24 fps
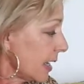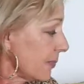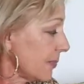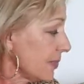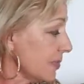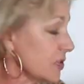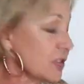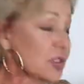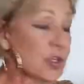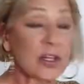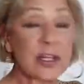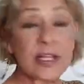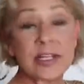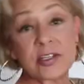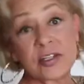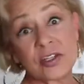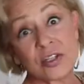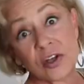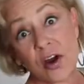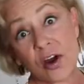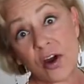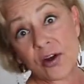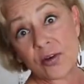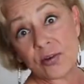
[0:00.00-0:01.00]
so let's
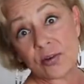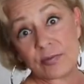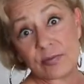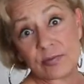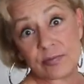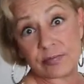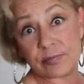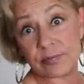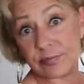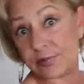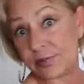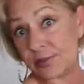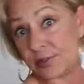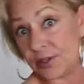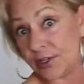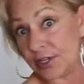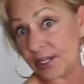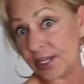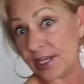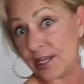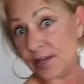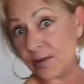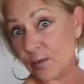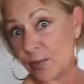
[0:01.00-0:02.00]
start
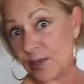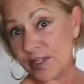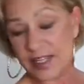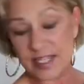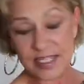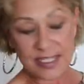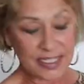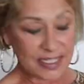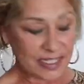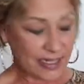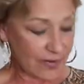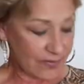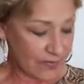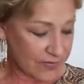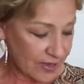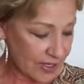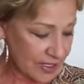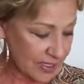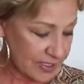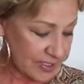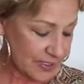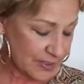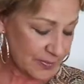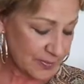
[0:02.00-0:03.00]
looking at what this stuff
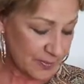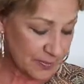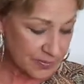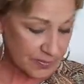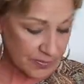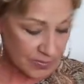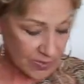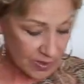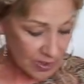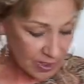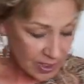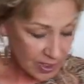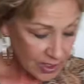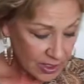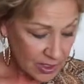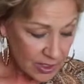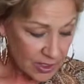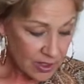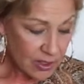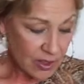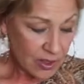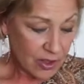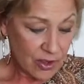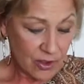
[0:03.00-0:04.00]
is.
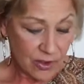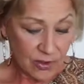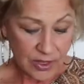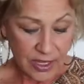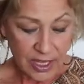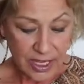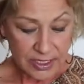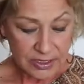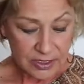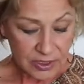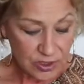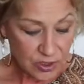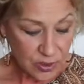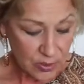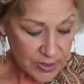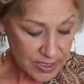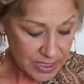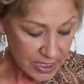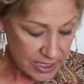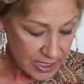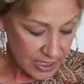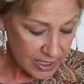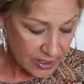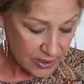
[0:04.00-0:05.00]
Okay, so in
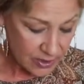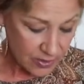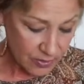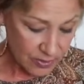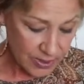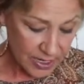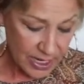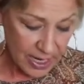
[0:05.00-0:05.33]
here we